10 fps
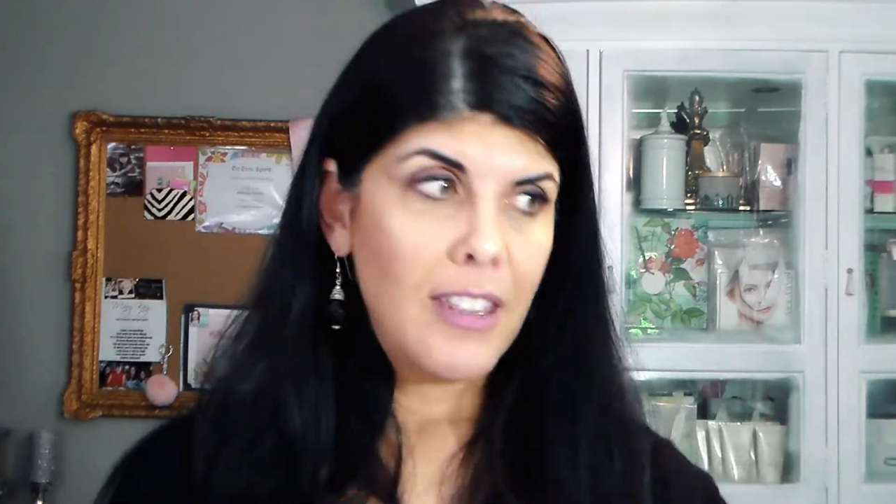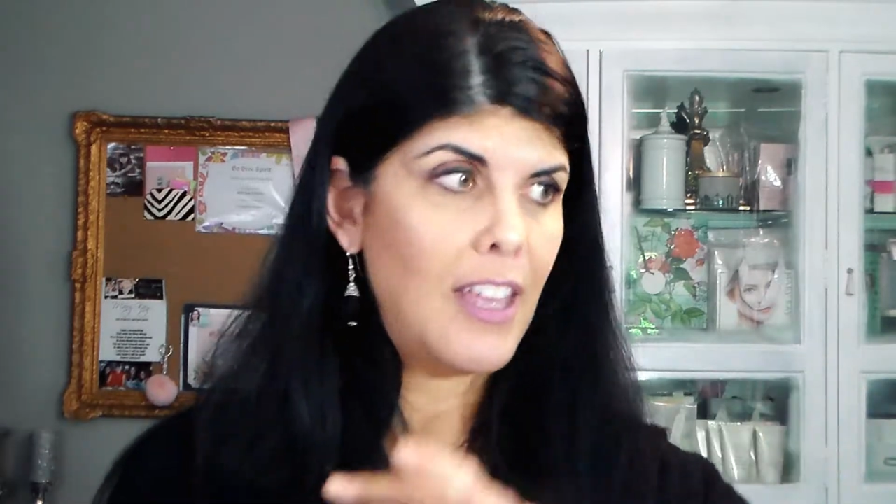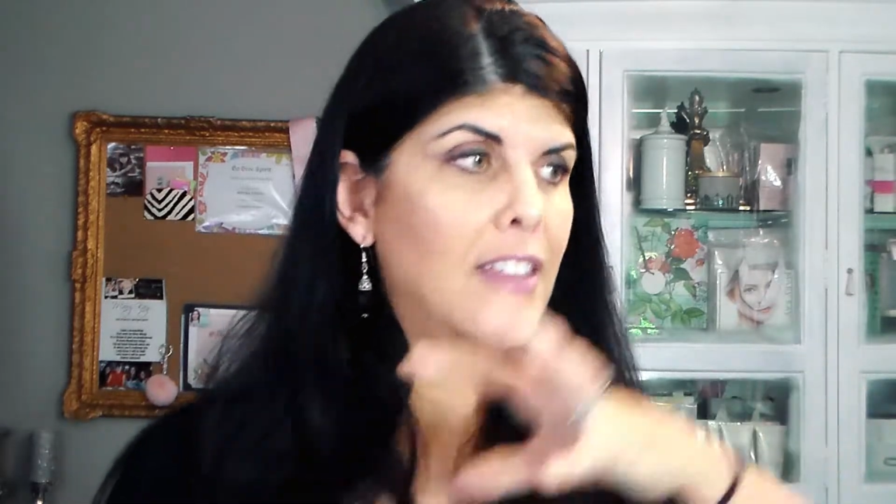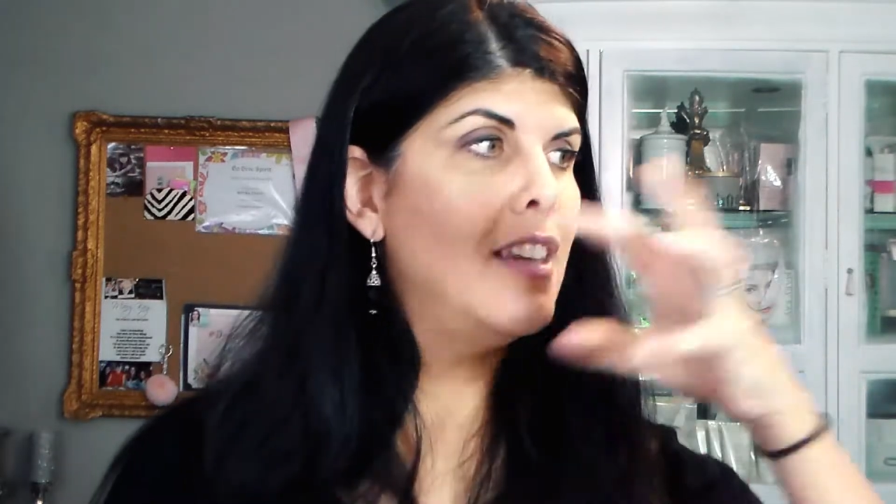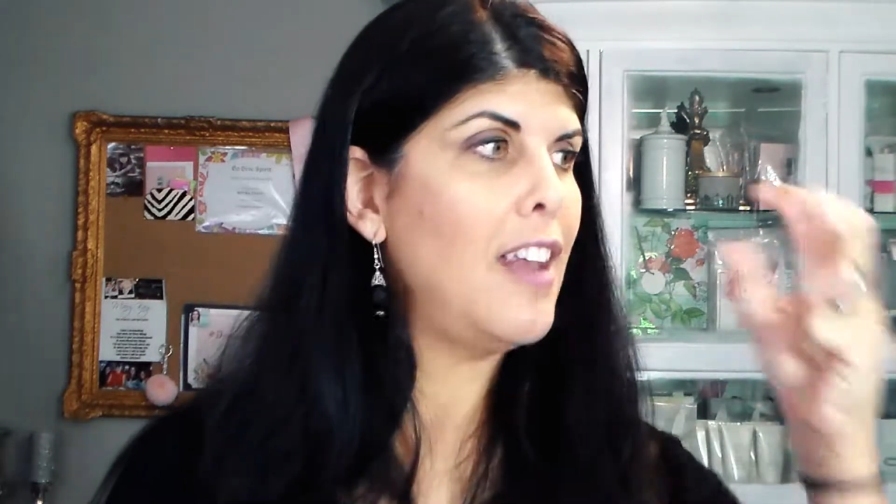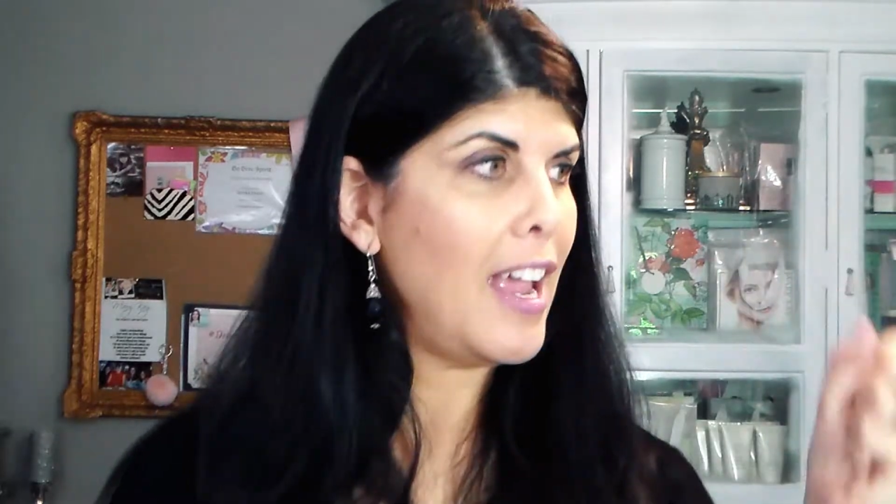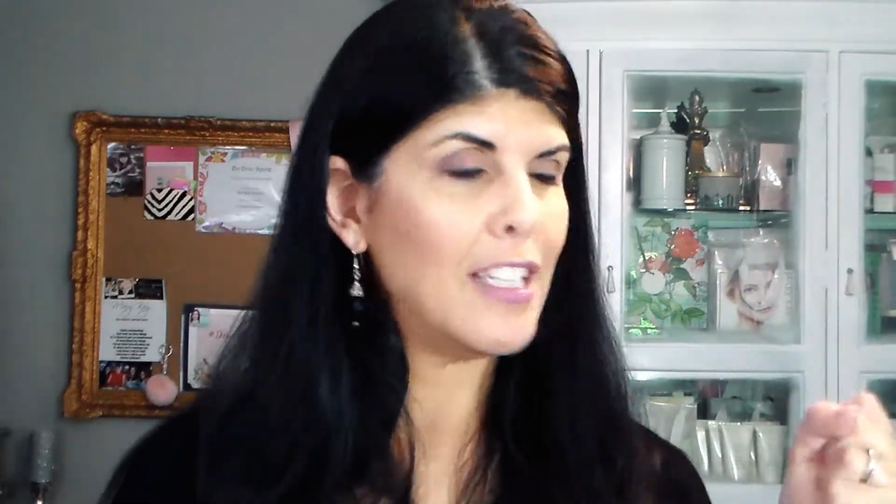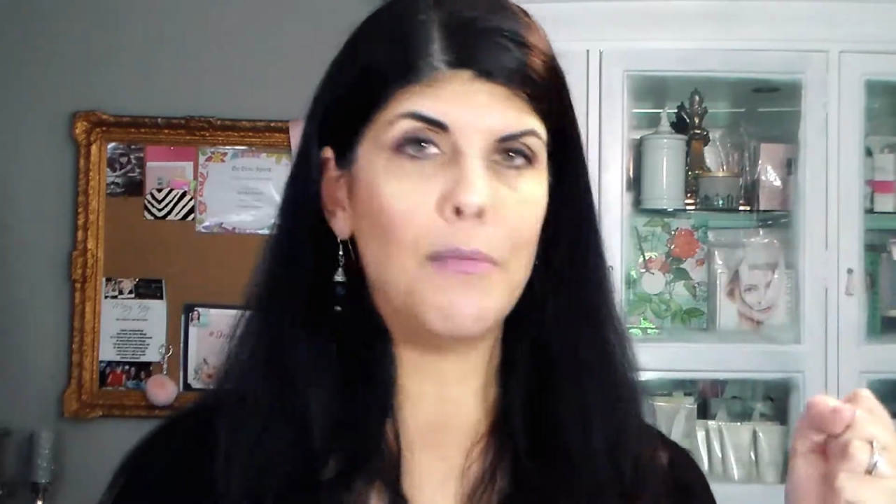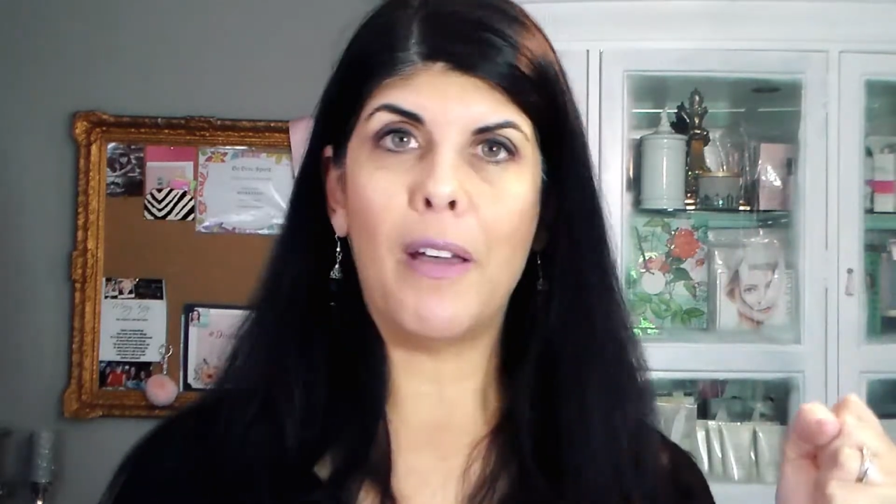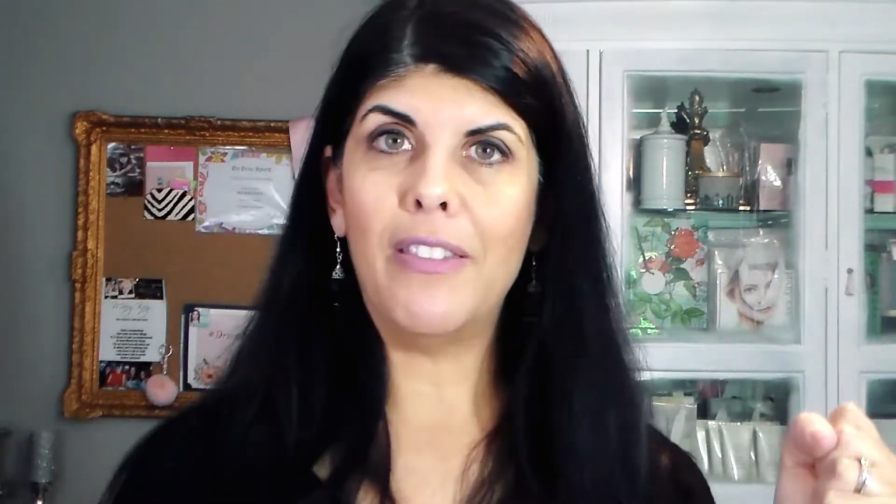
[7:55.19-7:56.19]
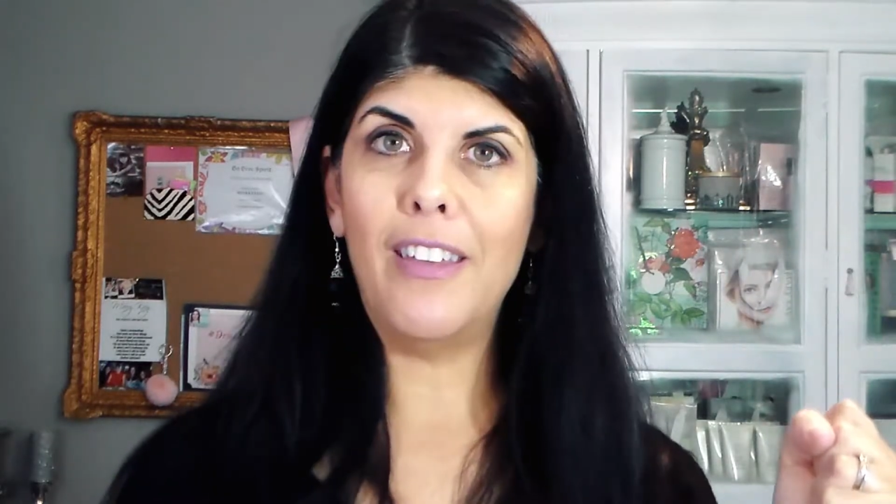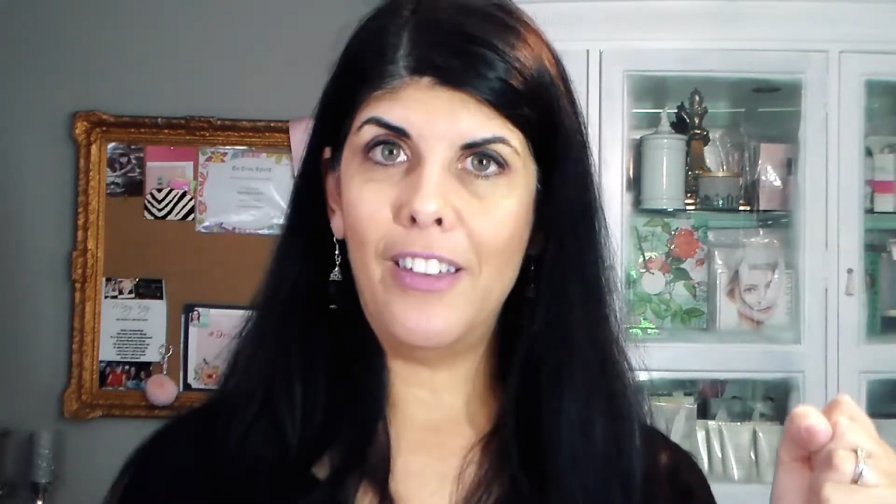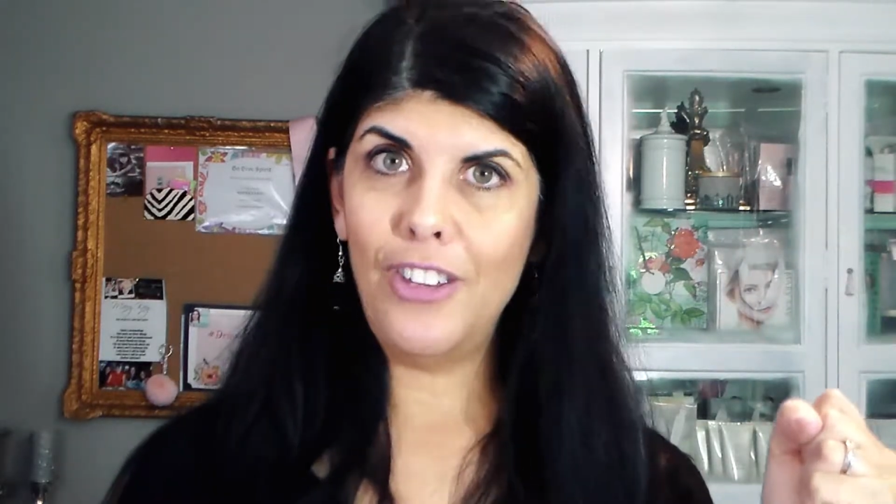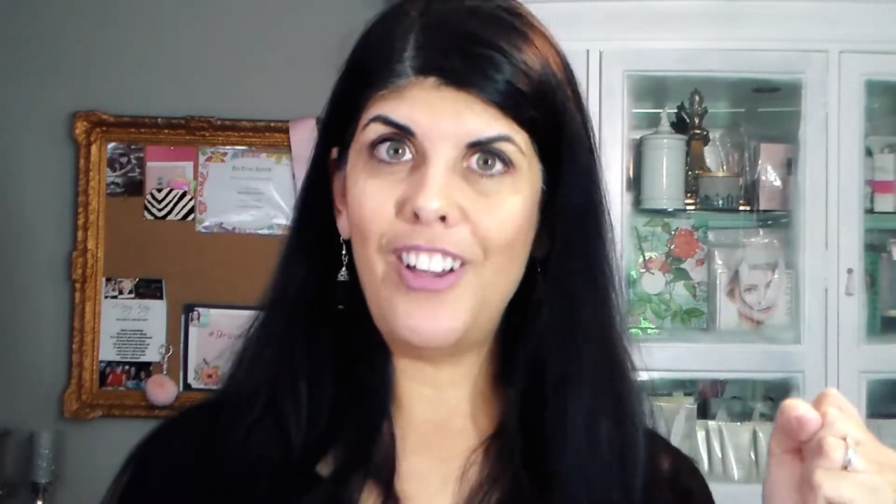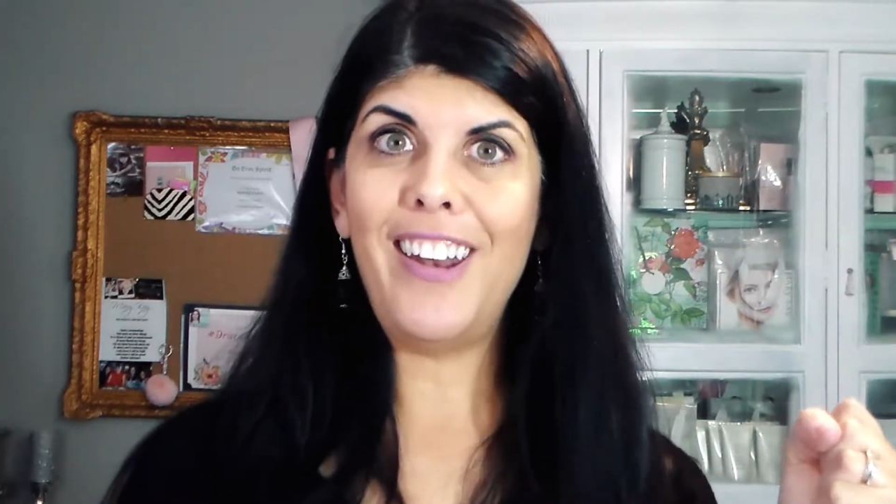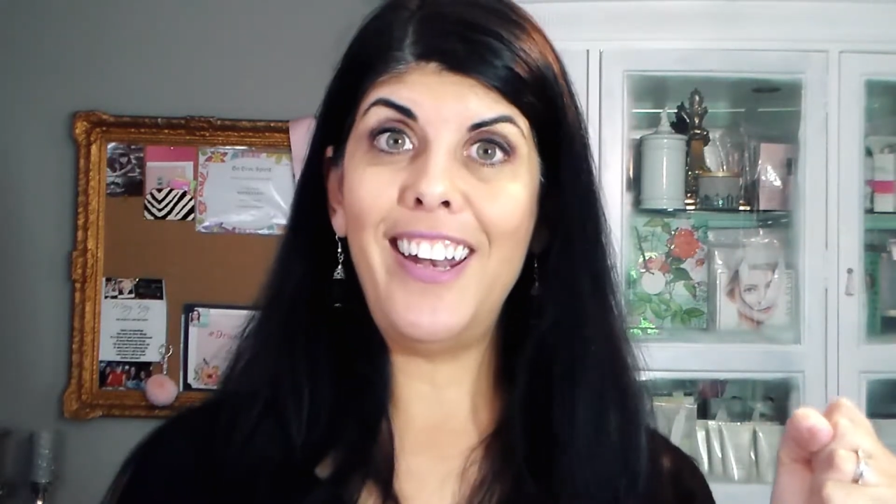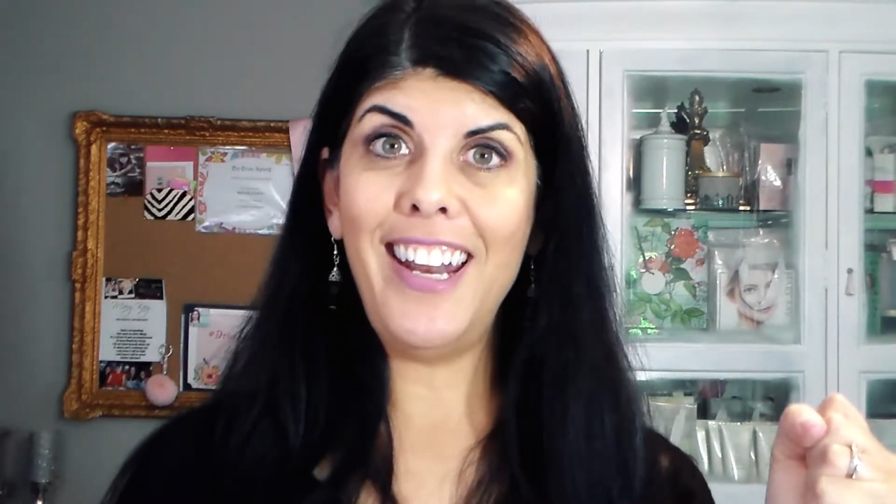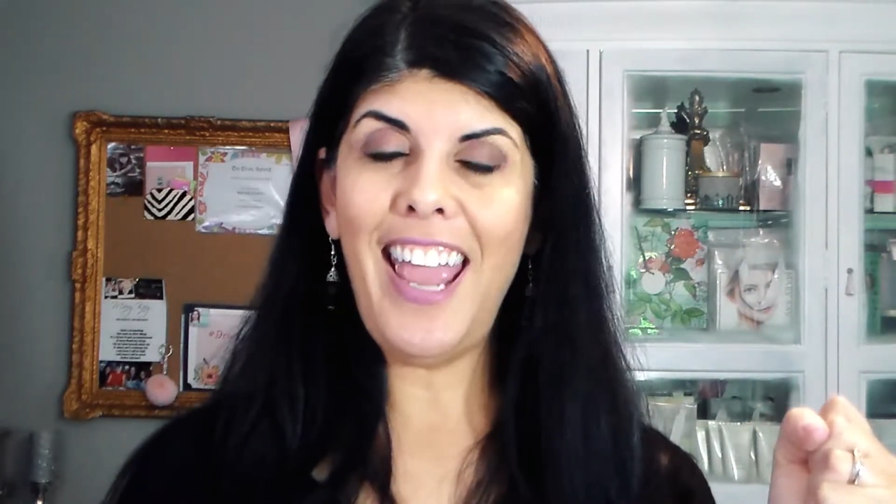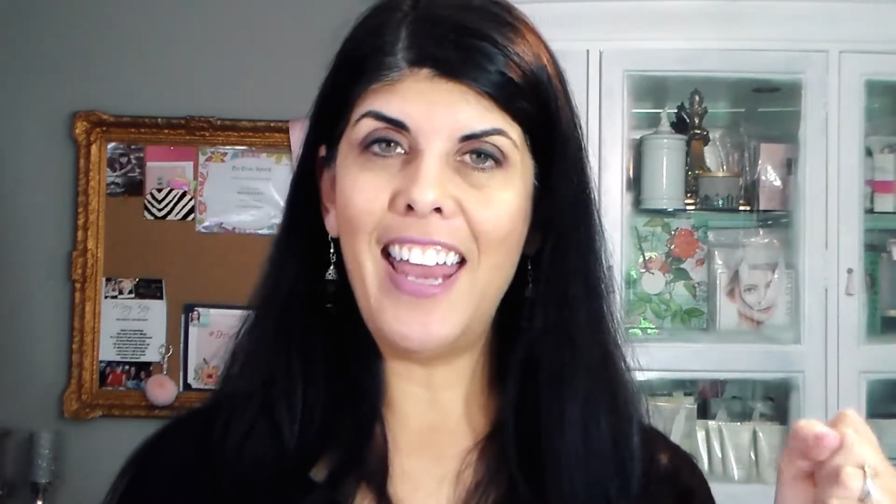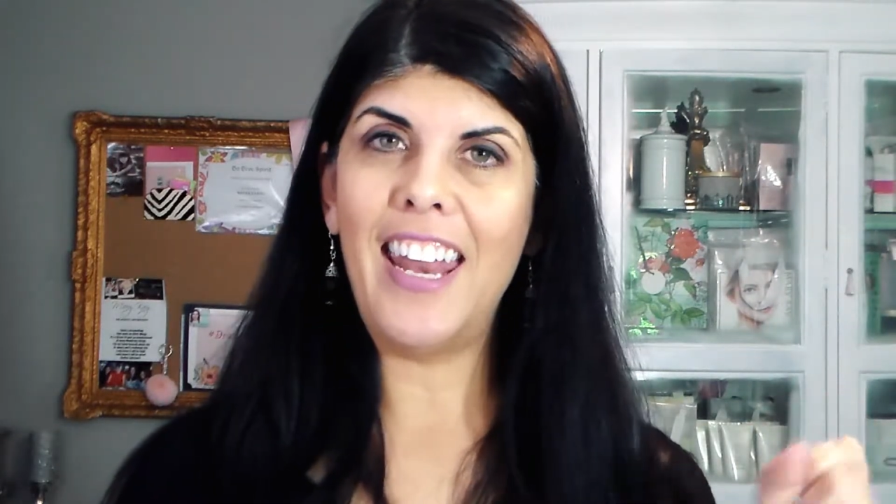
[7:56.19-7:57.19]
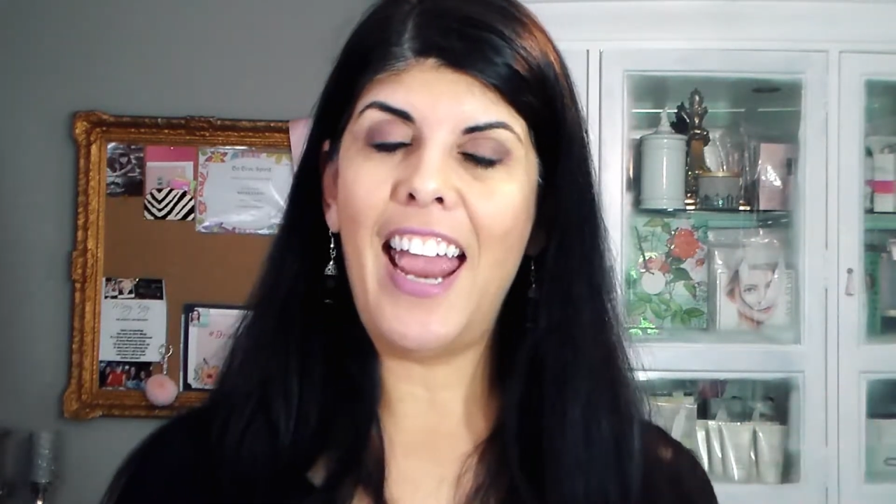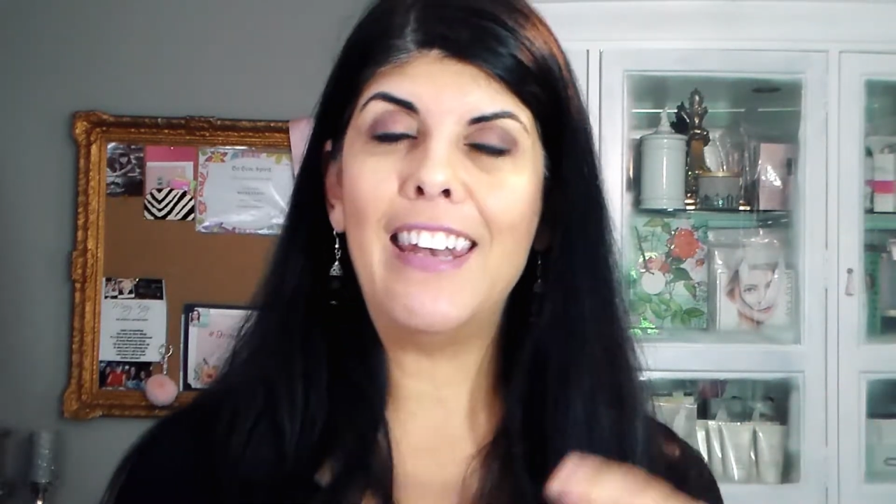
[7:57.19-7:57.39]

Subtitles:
Then the next month, you got it again.